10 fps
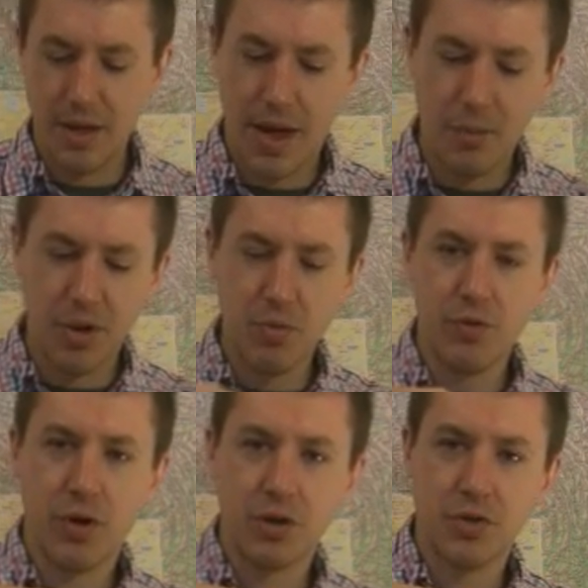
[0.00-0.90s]
I'm going to
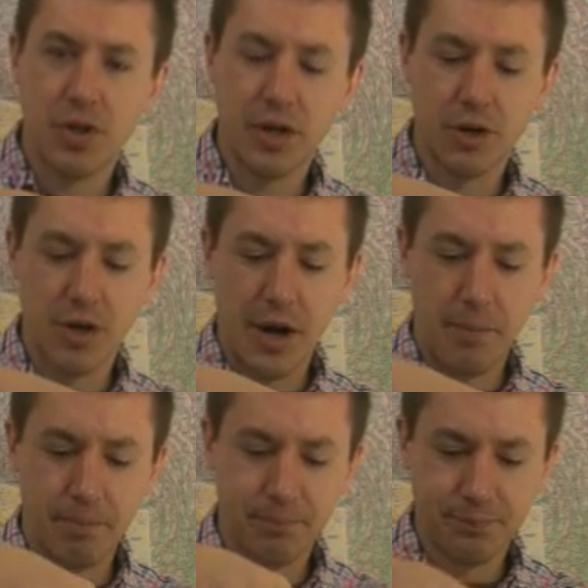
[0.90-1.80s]
move on to the liquor
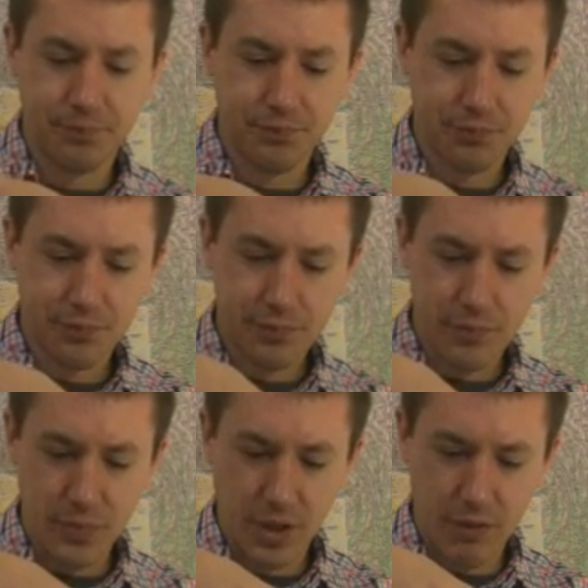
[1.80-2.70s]
now.
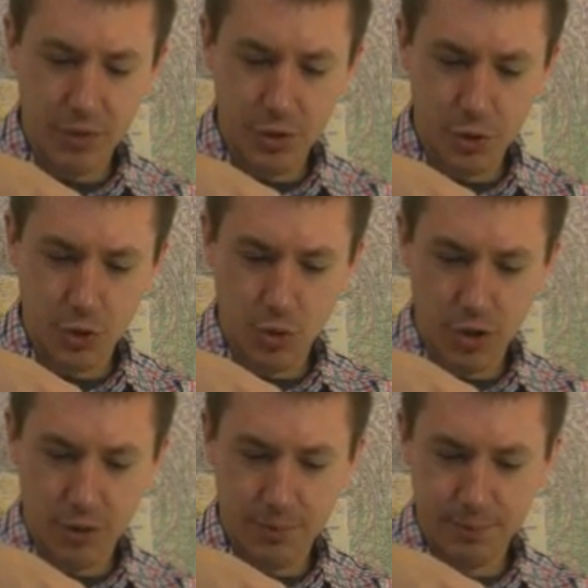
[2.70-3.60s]
Give this a
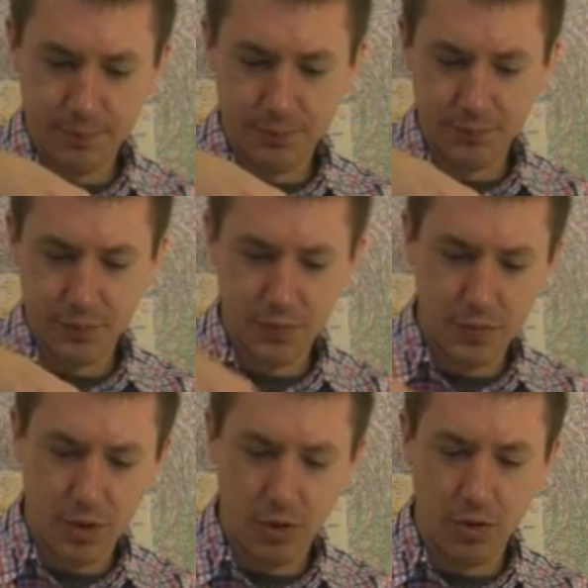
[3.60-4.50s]
swirl.
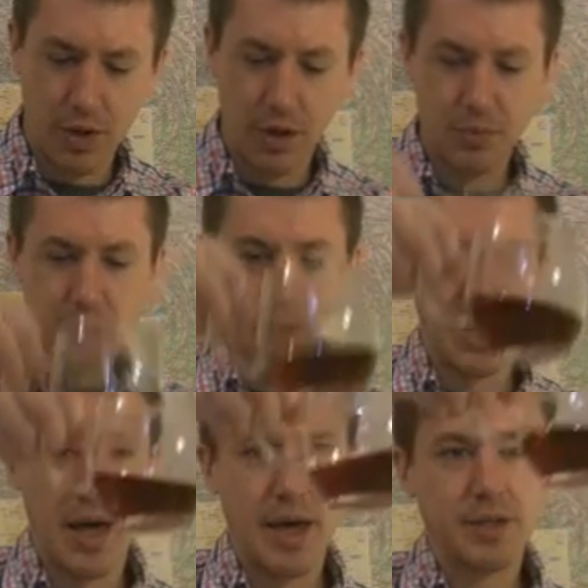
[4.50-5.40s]
Hold it up to the
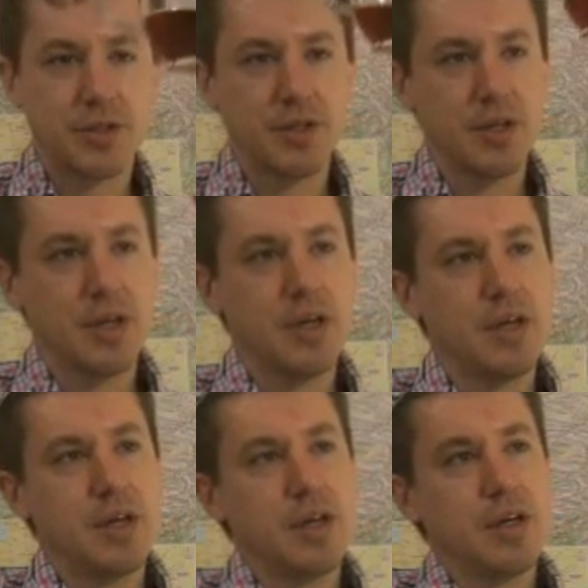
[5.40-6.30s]
light.
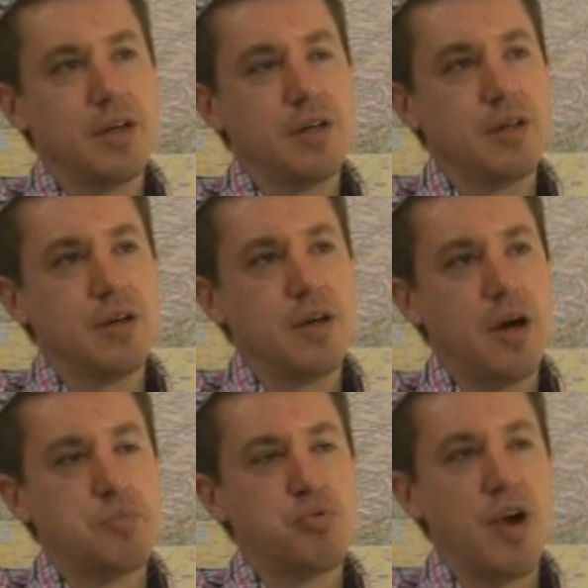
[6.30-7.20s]

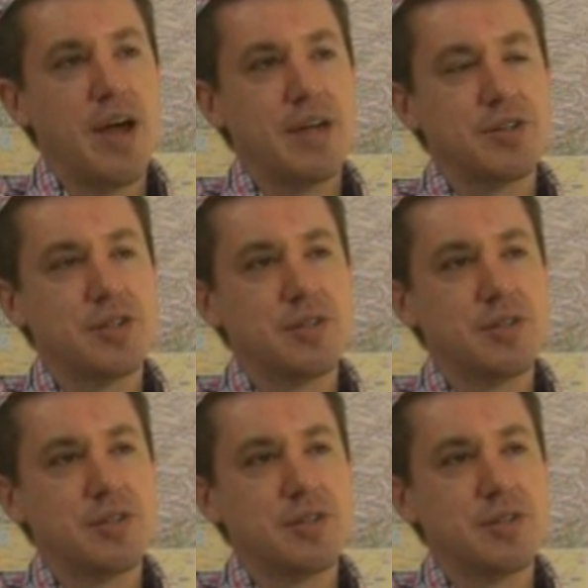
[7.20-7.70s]
A bright